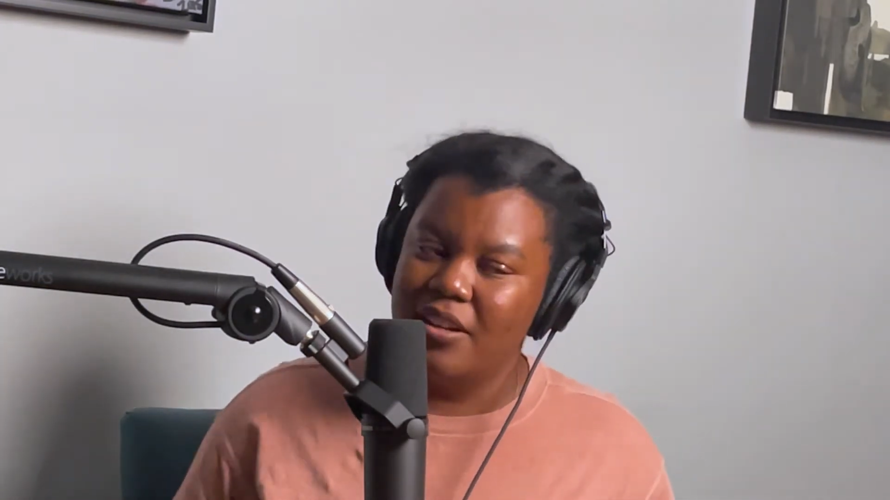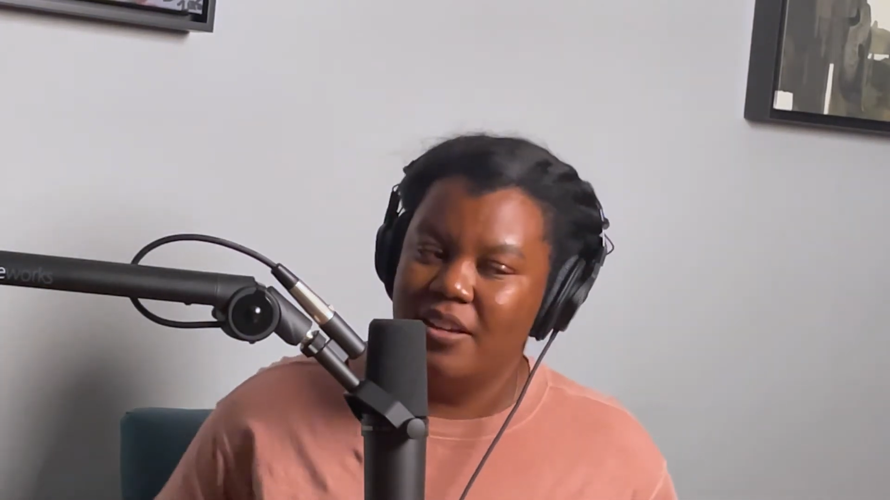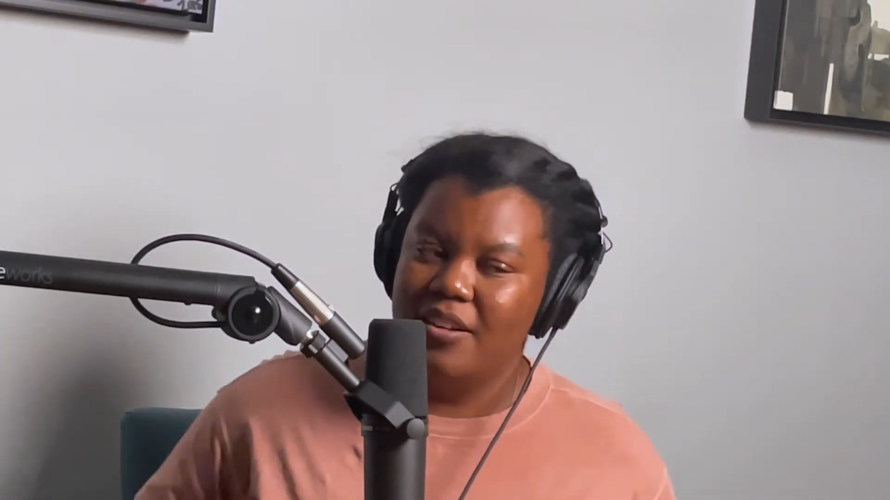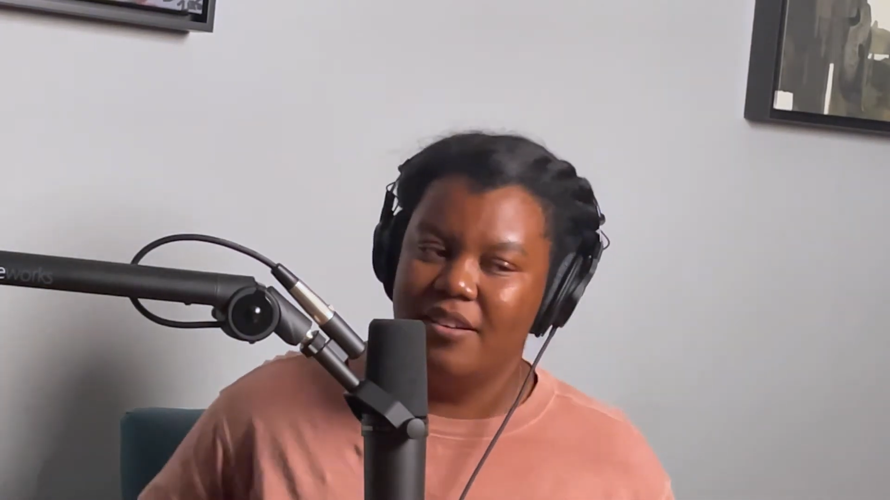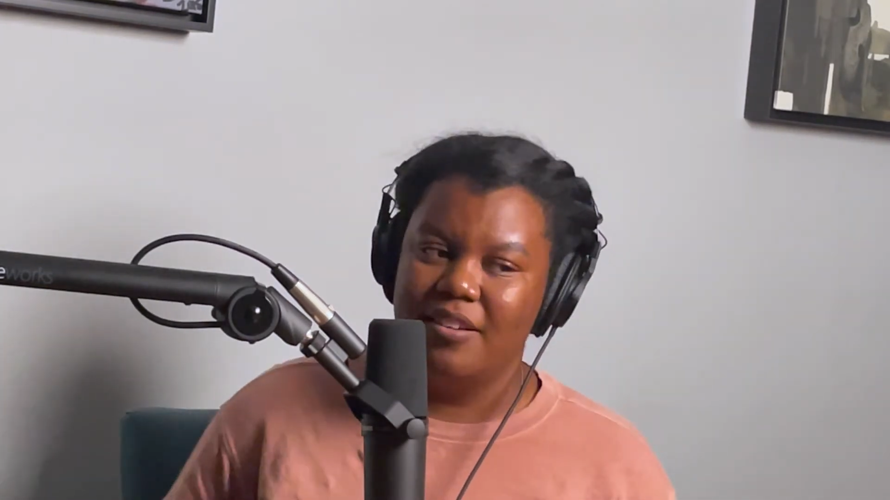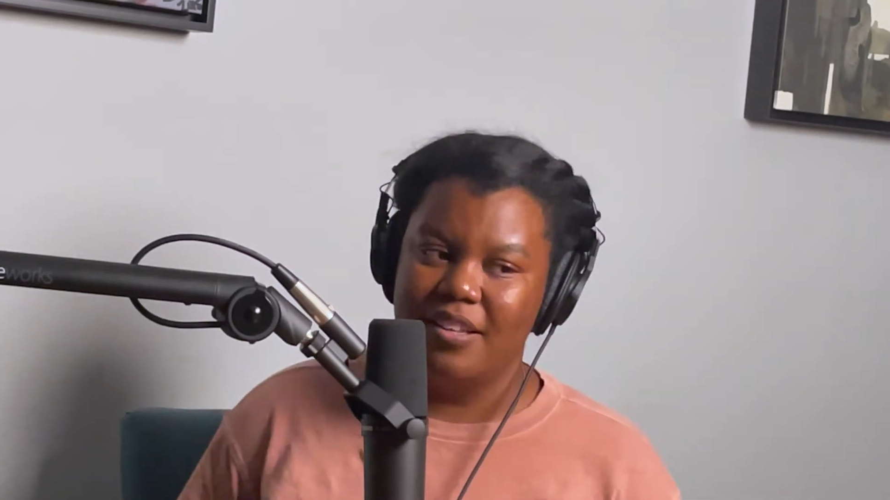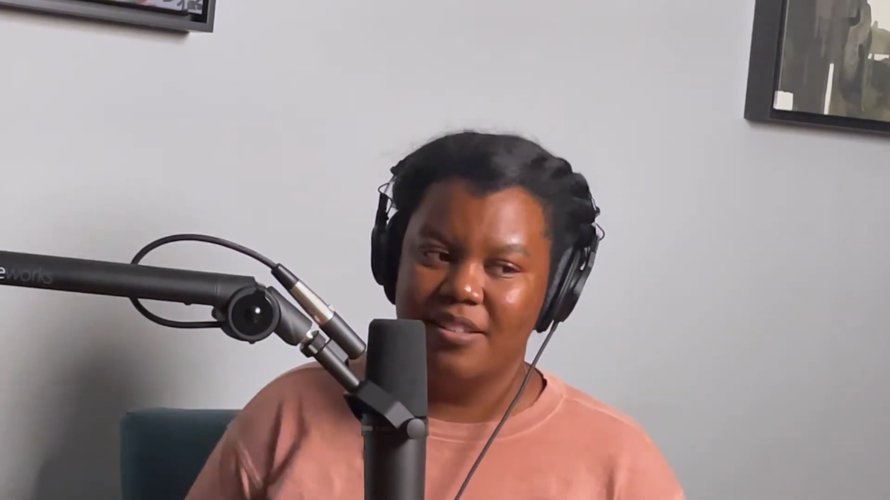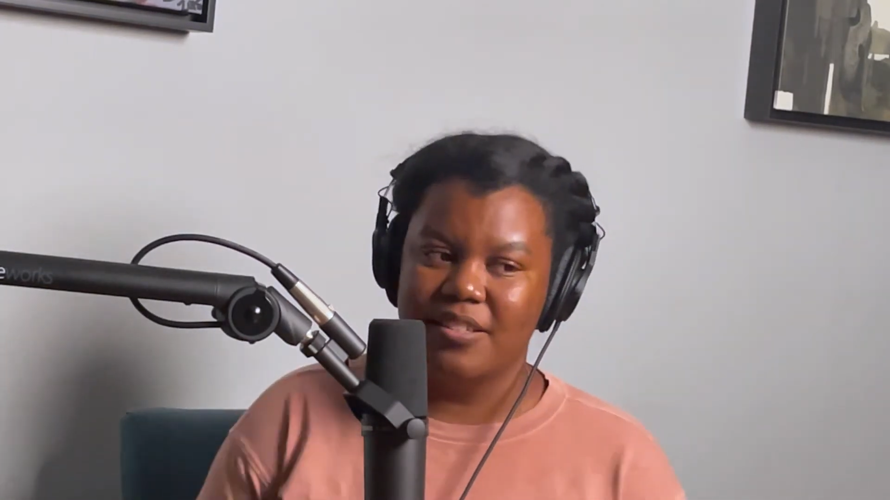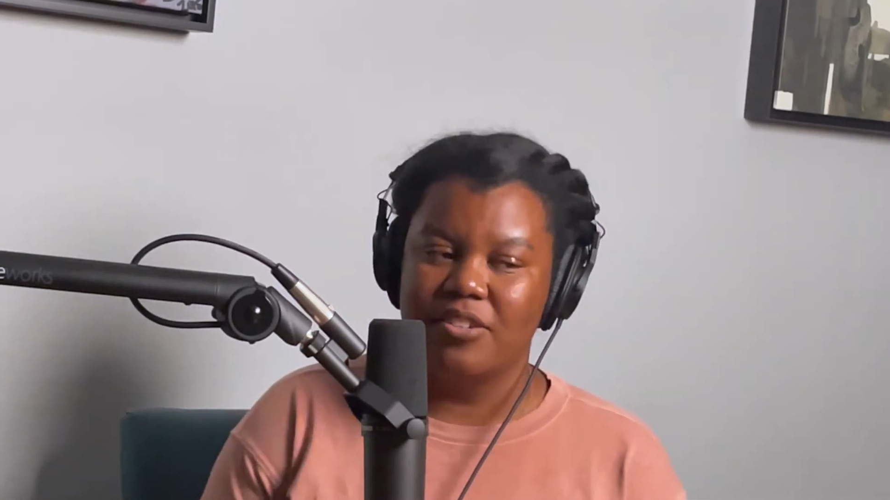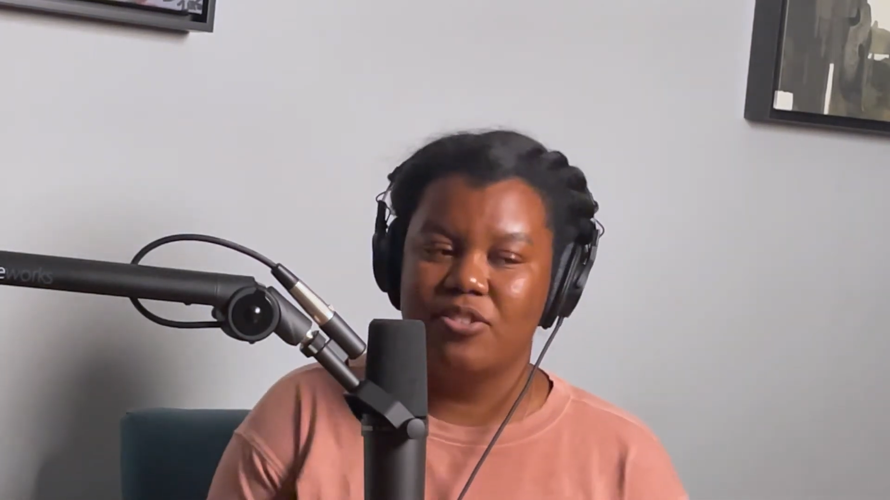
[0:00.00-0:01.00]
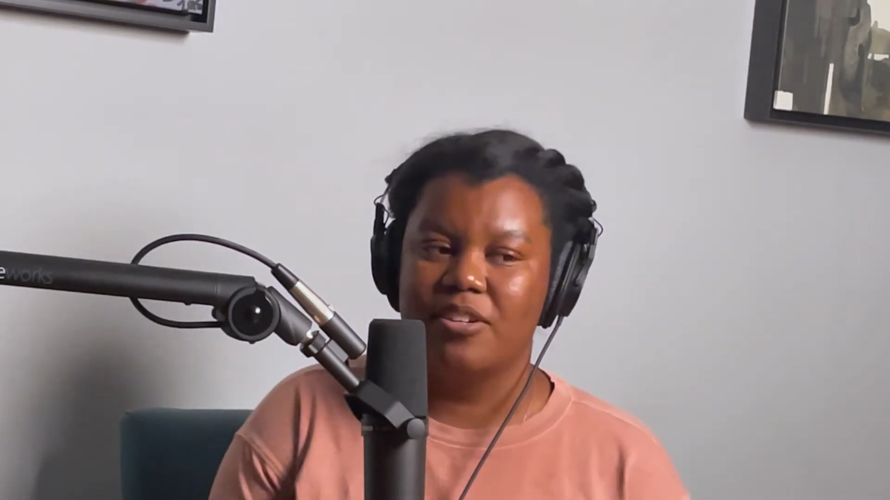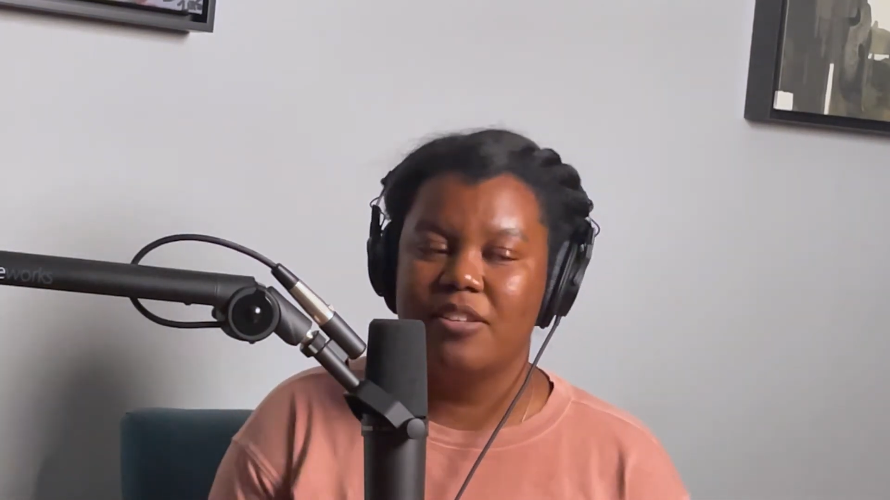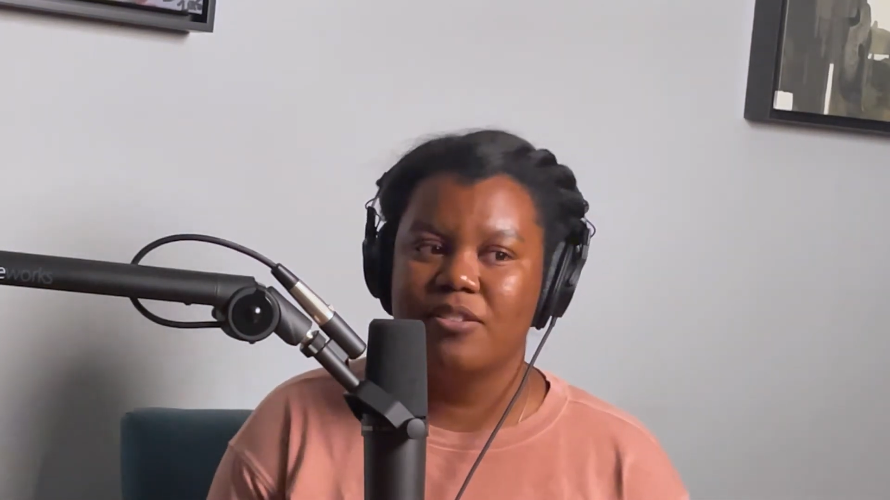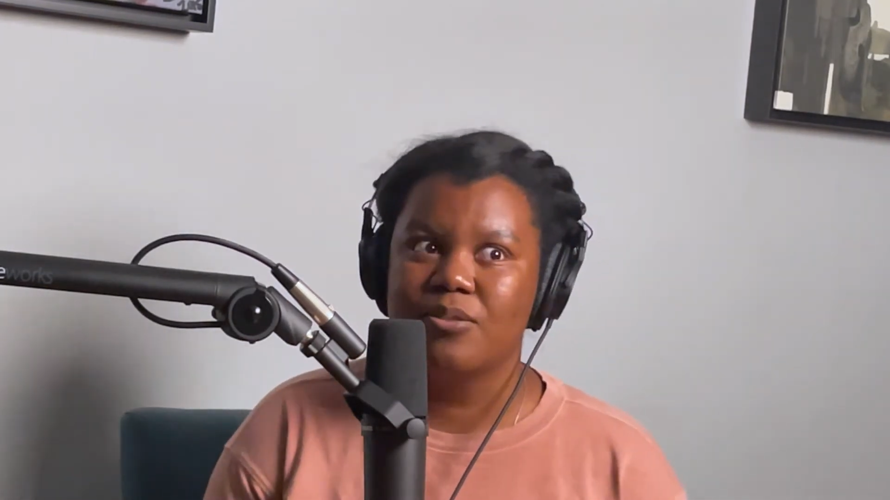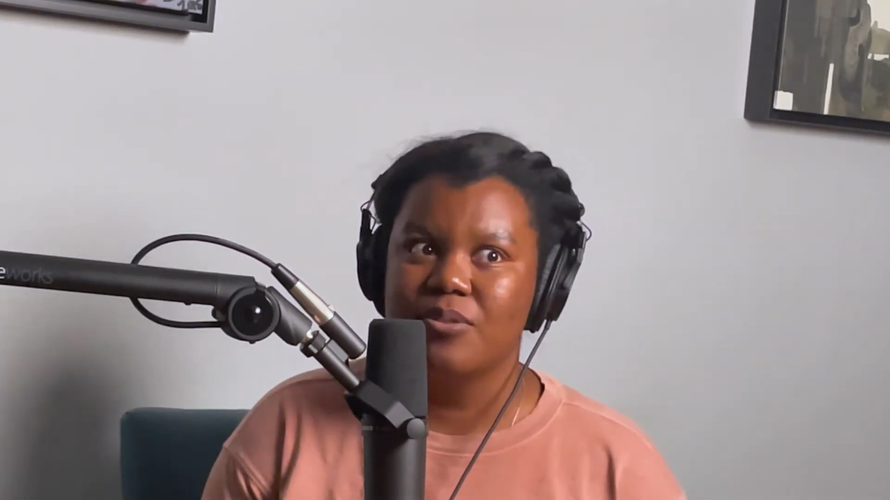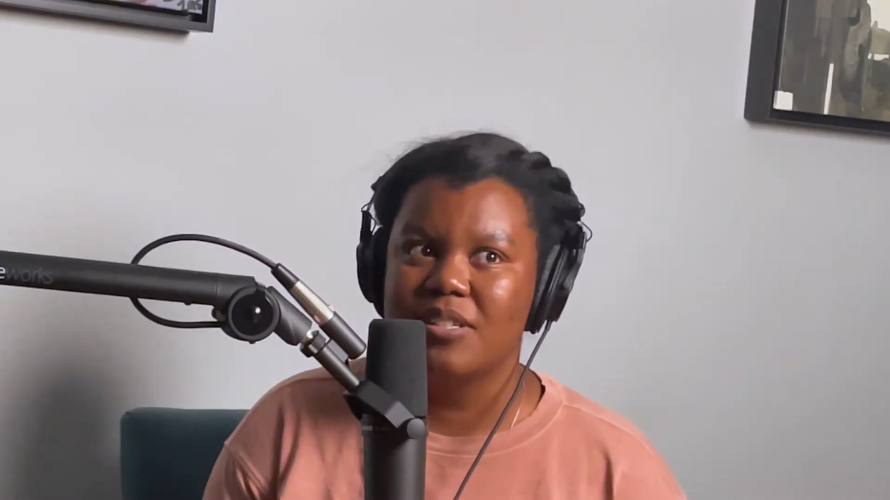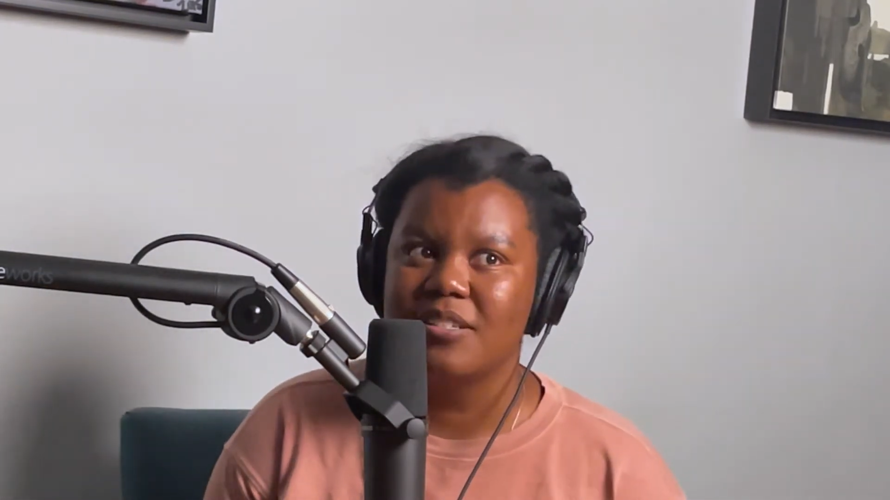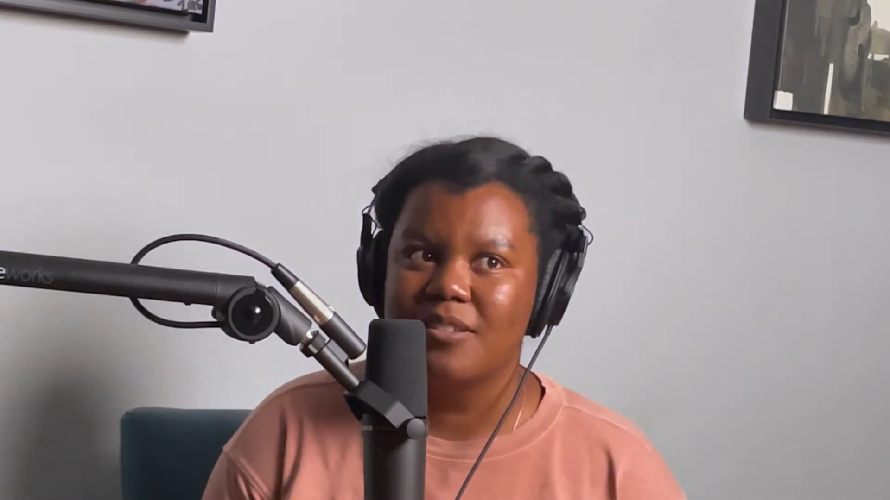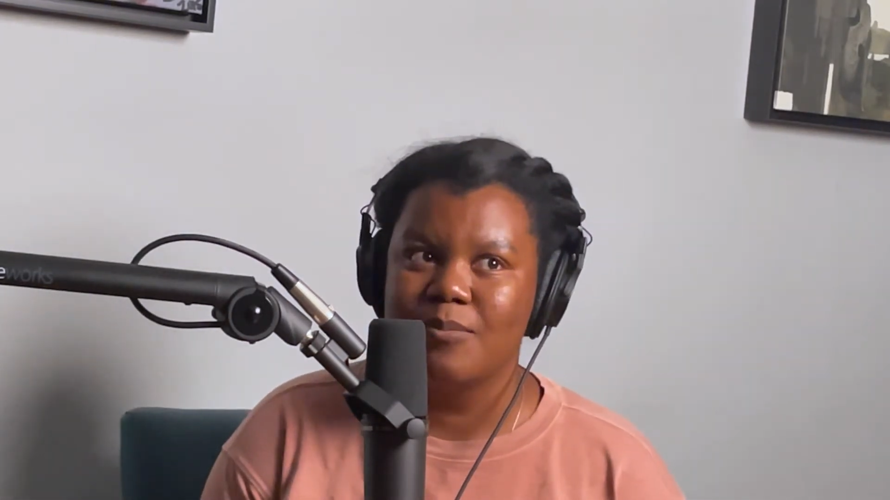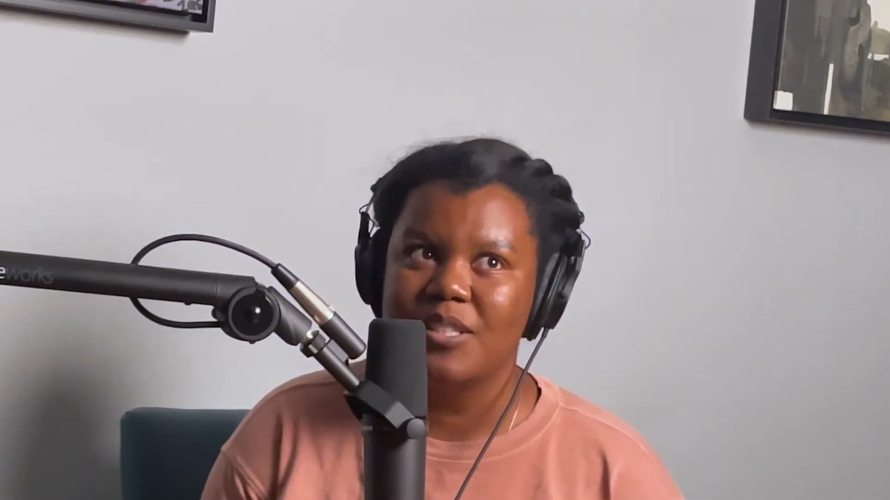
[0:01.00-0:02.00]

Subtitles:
in this country and in the school system.